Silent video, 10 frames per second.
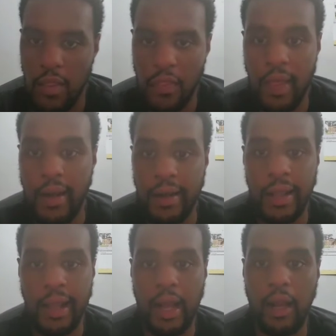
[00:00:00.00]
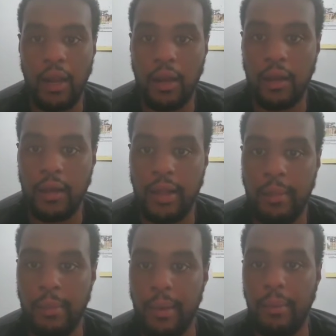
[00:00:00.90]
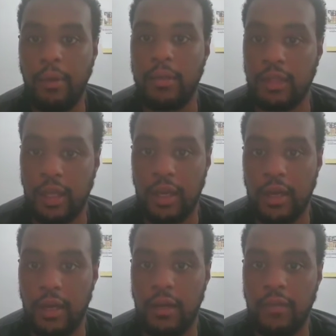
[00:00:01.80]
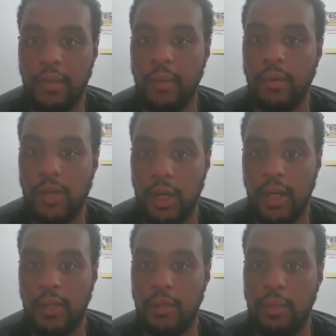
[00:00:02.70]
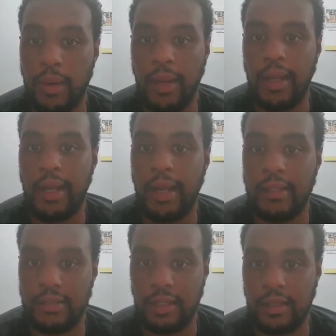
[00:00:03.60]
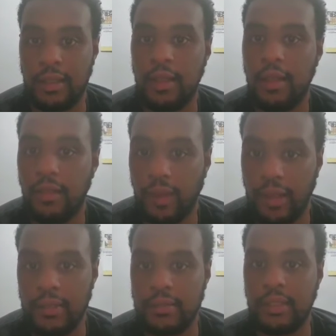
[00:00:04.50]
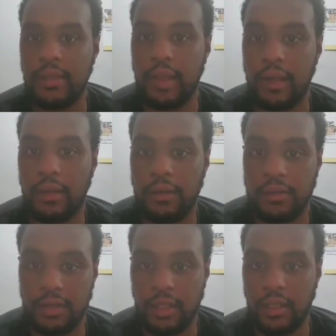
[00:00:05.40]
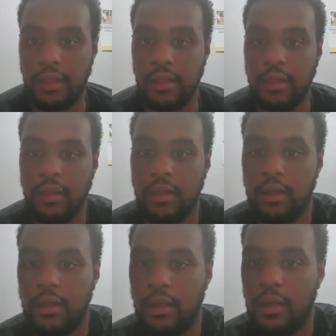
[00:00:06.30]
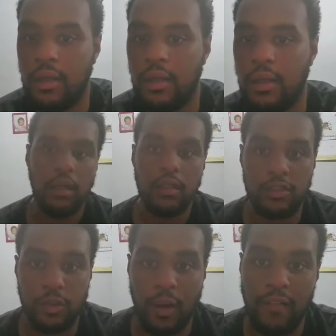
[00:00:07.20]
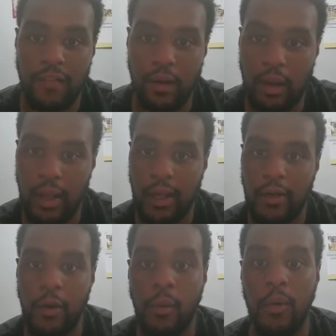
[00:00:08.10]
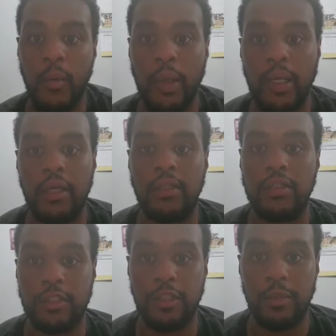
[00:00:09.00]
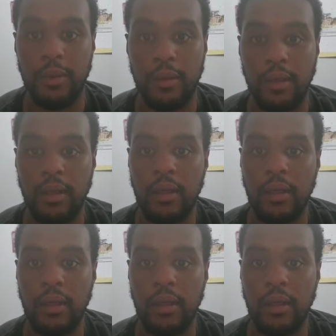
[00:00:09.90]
That day I learned that people are scared of and will try to pick and dissect things that they don't understand. So I felt like no one really understood me.